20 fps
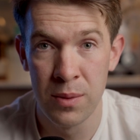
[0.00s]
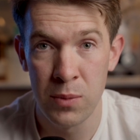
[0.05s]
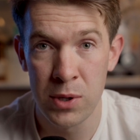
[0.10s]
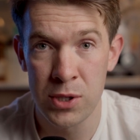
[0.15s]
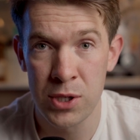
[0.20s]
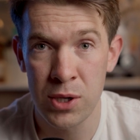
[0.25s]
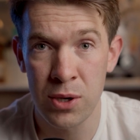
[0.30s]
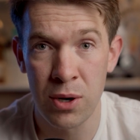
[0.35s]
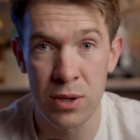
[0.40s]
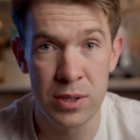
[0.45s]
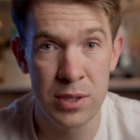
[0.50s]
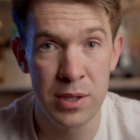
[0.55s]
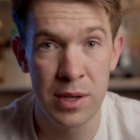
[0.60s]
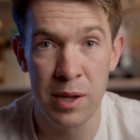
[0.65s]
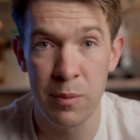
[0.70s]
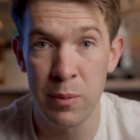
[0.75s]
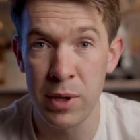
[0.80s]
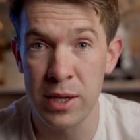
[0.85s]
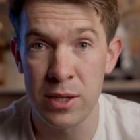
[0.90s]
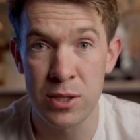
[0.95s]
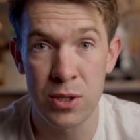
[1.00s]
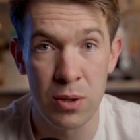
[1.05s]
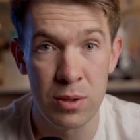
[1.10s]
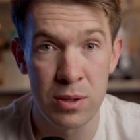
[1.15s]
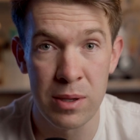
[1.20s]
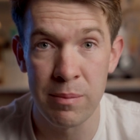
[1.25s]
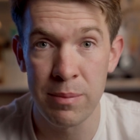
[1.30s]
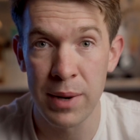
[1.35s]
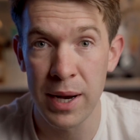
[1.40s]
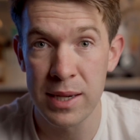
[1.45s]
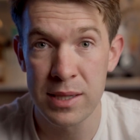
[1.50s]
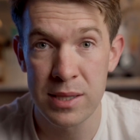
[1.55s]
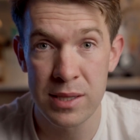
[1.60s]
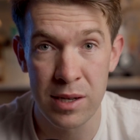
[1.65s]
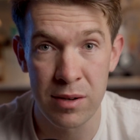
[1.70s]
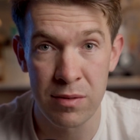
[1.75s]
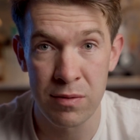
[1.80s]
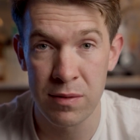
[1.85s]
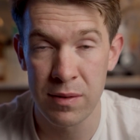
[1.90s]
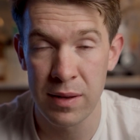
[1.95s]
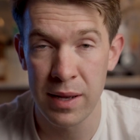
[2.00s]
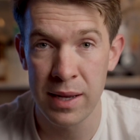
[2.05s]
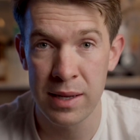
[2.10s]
but you're constantly being told to buy stuff,